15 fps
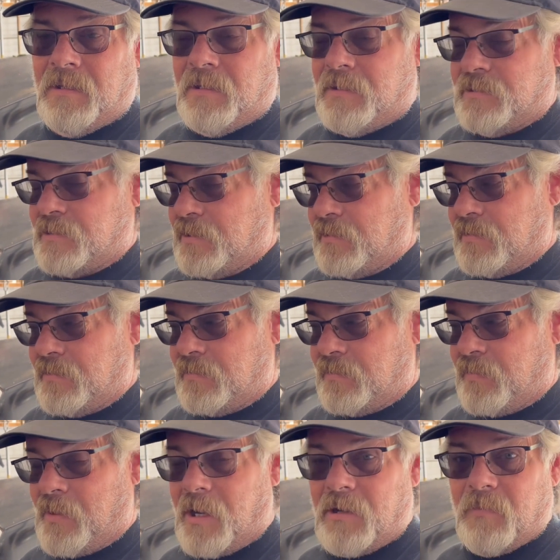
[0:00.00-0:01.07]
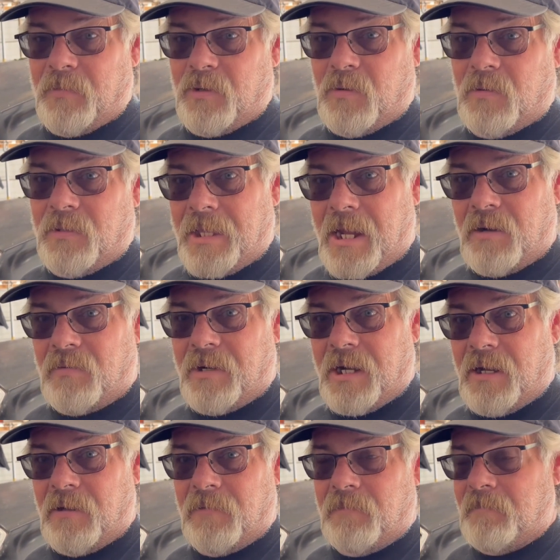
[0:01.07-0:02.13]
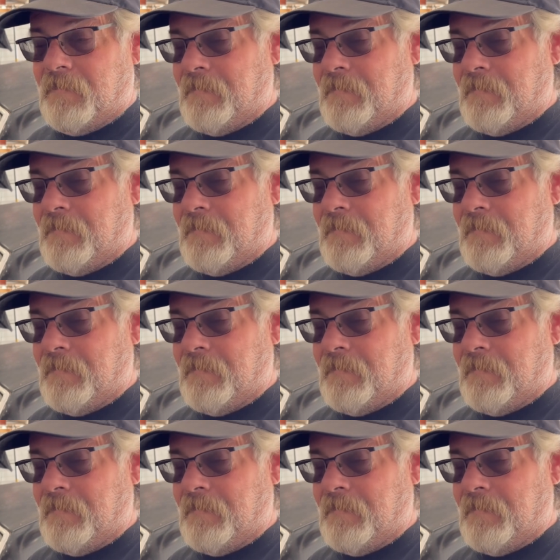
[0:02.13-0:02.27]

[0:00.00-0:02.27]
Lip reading: So we're probably going to be going that route,